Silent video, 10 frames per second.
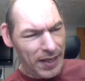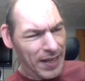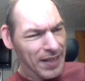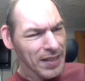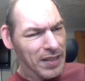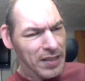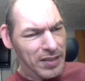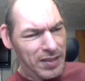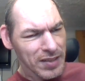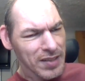And
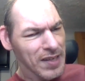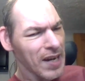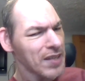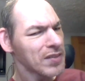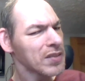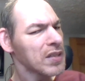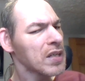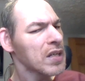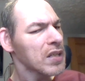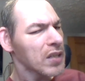yes,
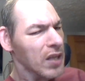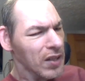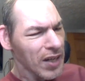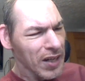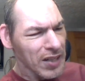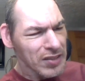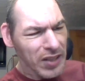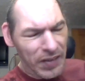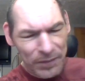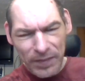like I
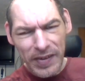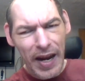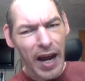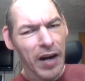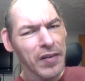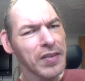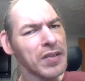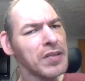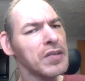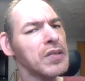said, I'm proud
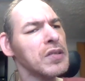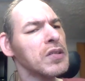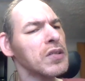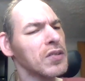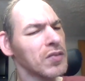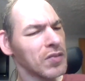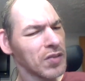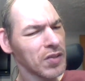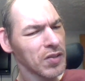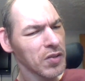
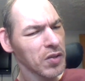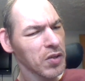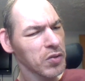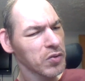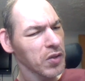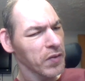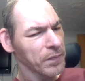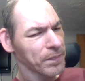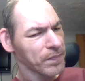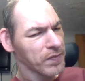to do YouTube.
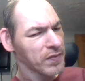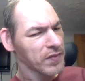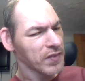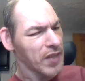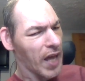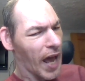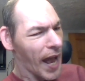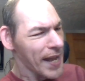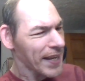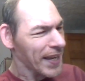
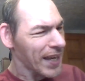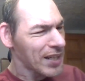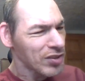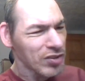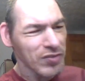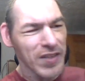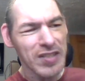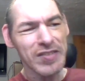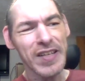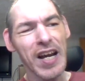I can't
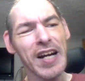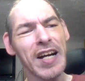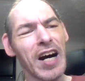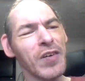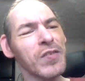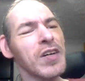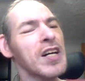stress that enough.